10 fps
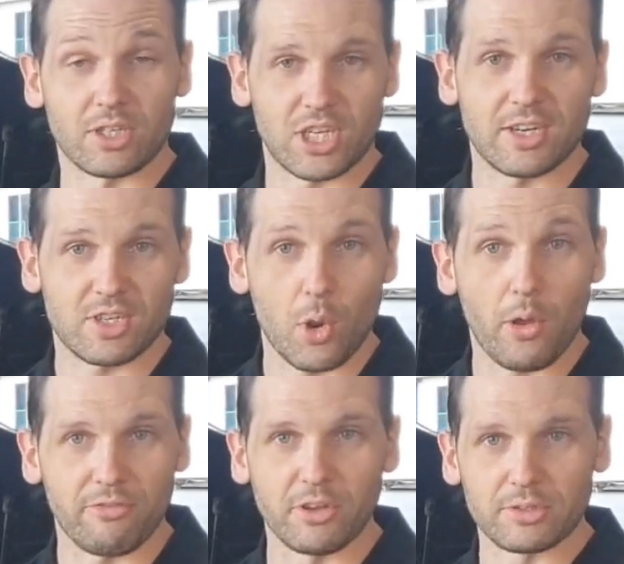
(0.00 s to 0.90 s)
change the
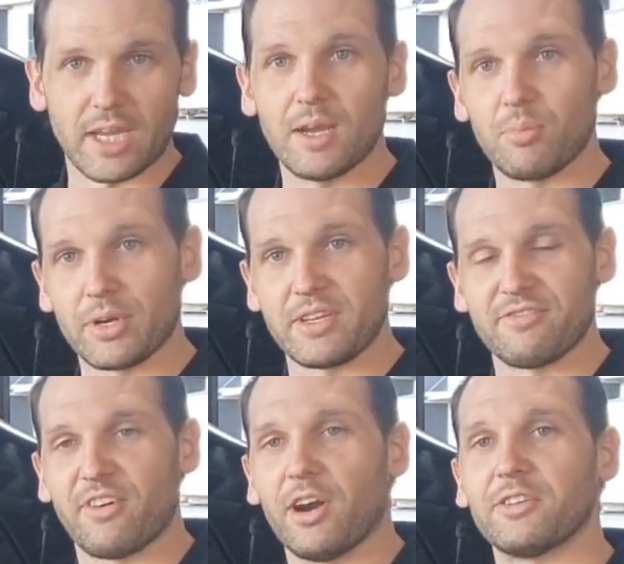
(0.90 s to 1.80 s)
oil filter, put in your
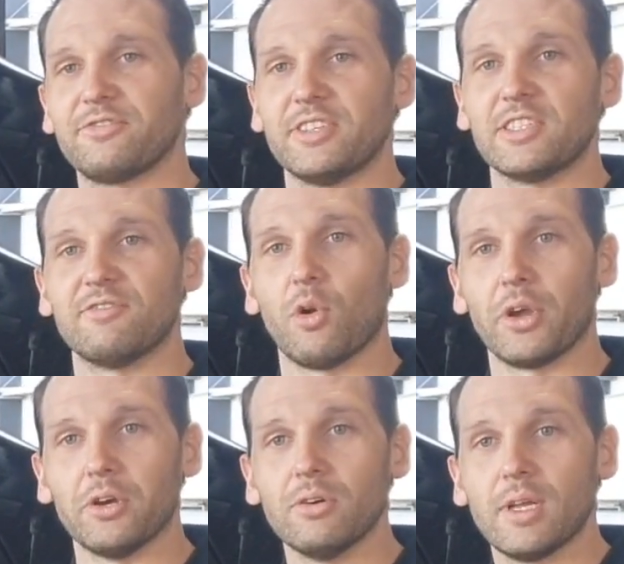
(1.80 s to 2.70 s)
final fill of
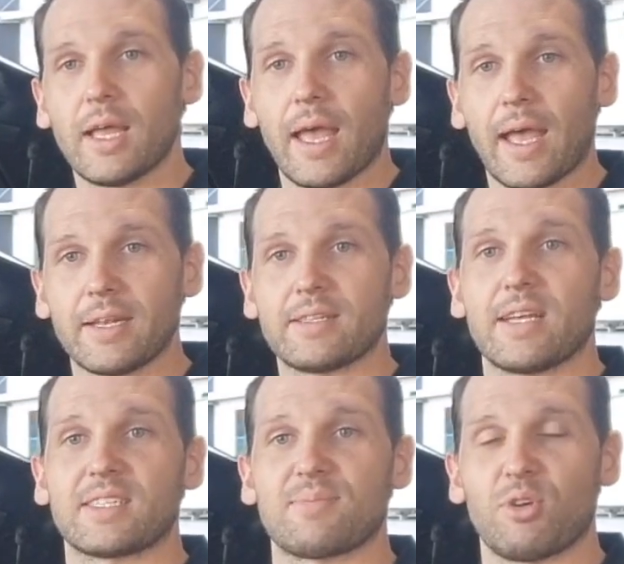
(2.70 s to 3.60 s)
oil, and
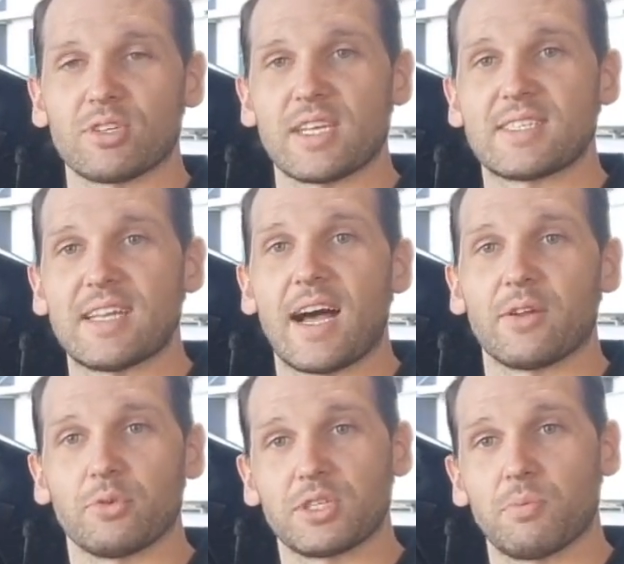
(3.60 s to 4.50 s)
that's the process done,
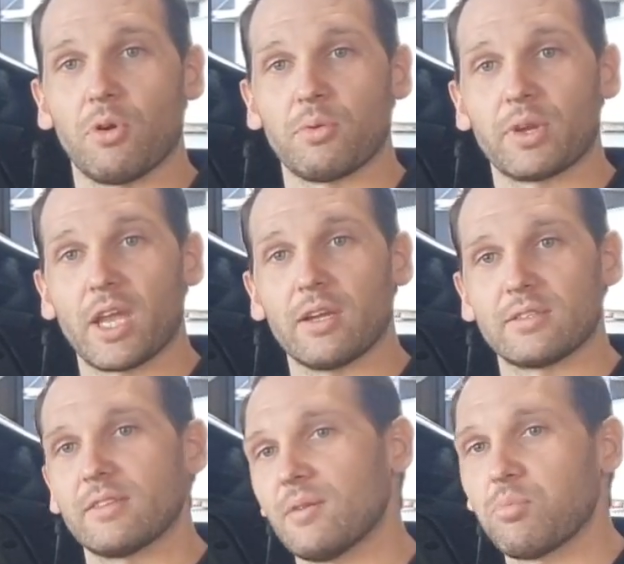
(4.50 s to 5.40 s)
at which point we're going
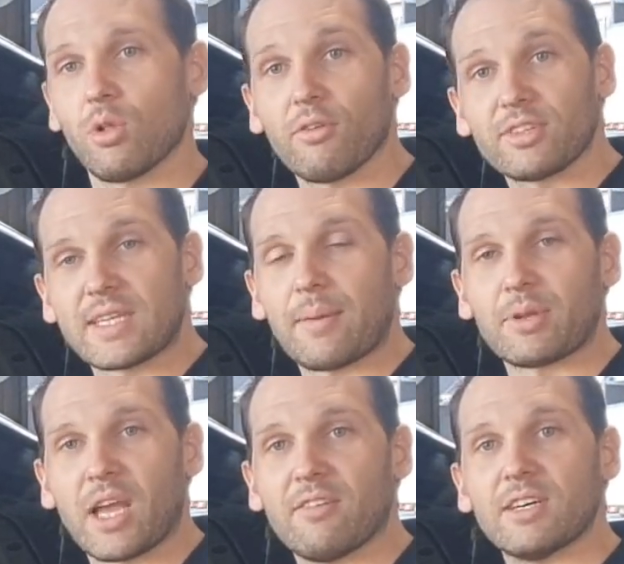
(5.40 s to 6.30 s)
to then pull off the
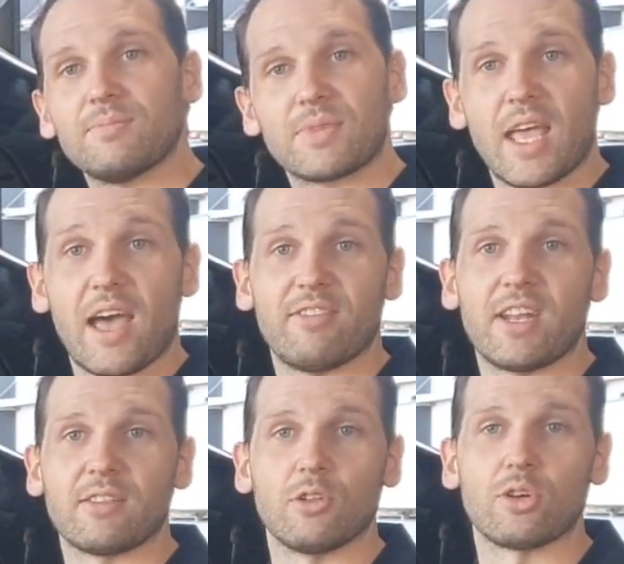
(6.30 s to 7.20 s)
tappet cover, have
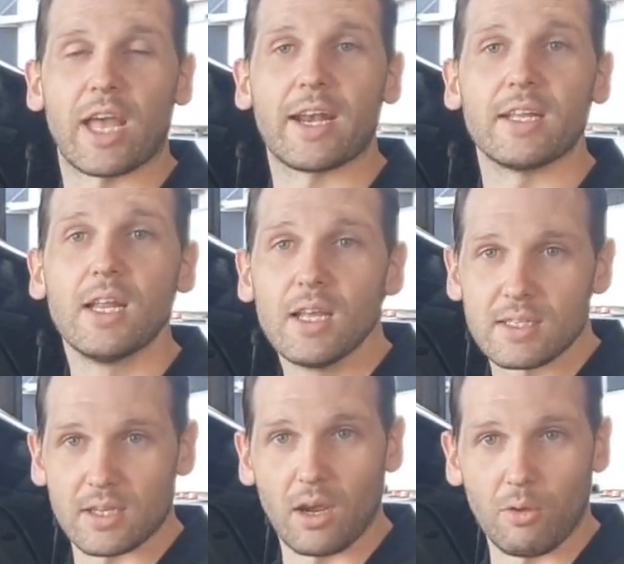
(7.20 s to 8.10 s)
another look at it.
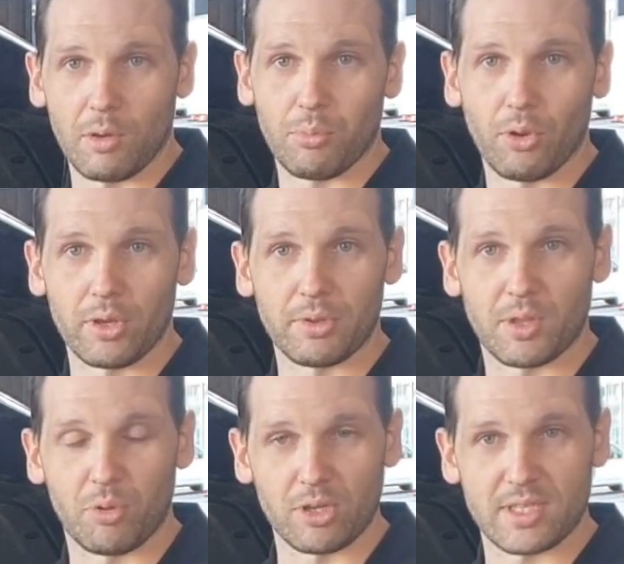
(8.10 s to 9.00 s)
So I won't bore you with the
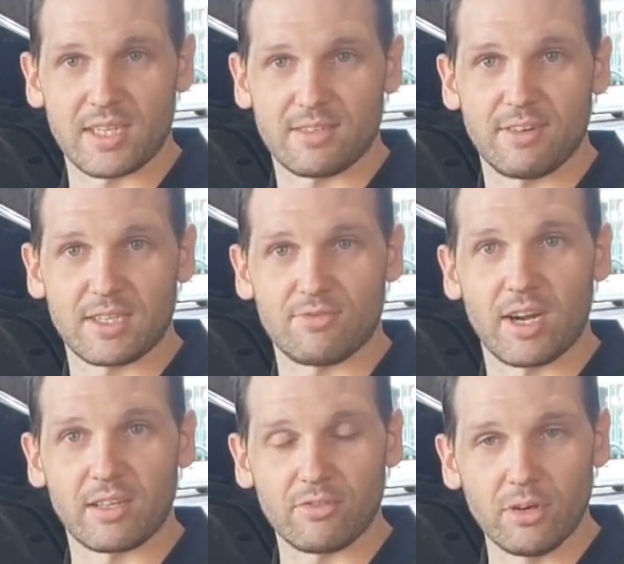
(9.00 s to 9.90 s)
process of us
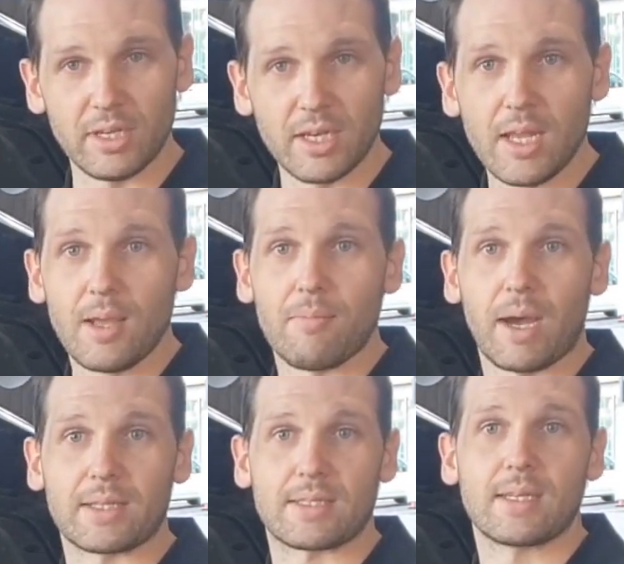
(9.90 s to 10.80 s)
running through it,
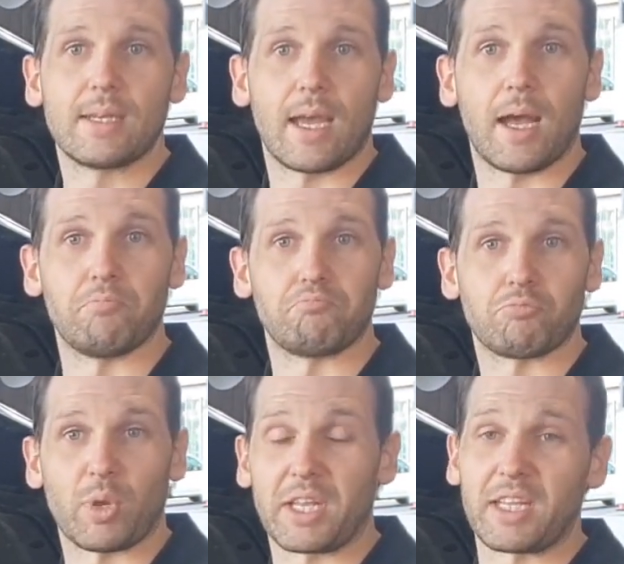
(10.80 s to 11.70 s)
but
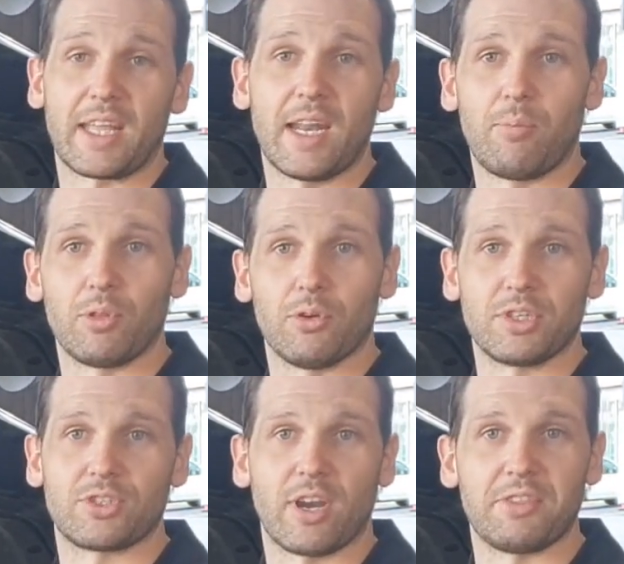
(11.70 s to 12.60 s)
we're going to get it up on the
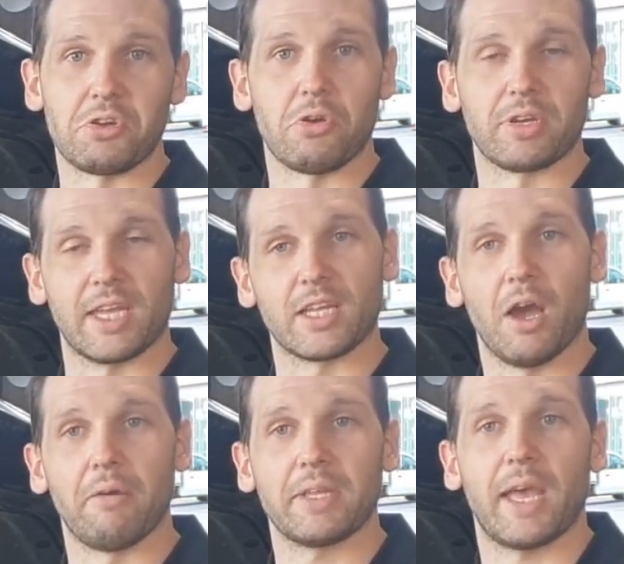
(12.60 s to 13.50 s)
hoist, drain the oil, get
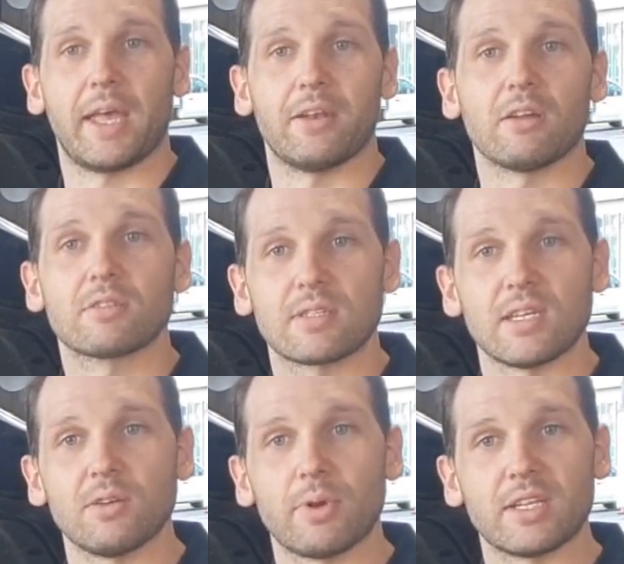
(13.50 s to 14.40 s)
going, and I'll see
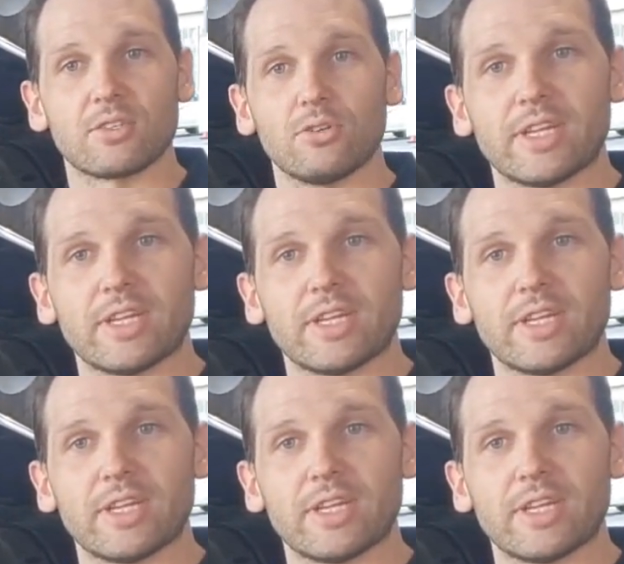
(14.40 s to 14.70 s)
you when it's all